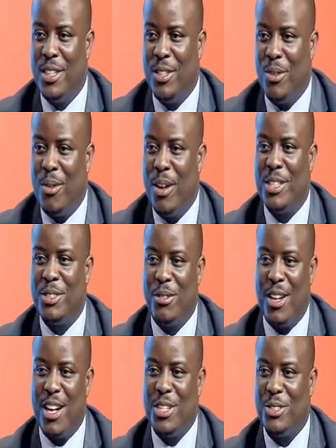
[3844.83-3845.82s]
You want to
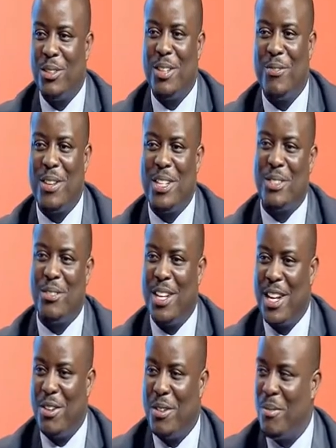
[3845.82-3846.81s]
cancel the first
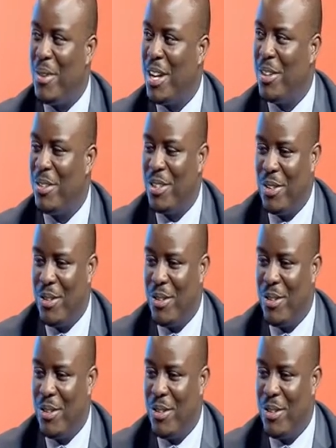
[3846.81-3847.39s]
one and remain with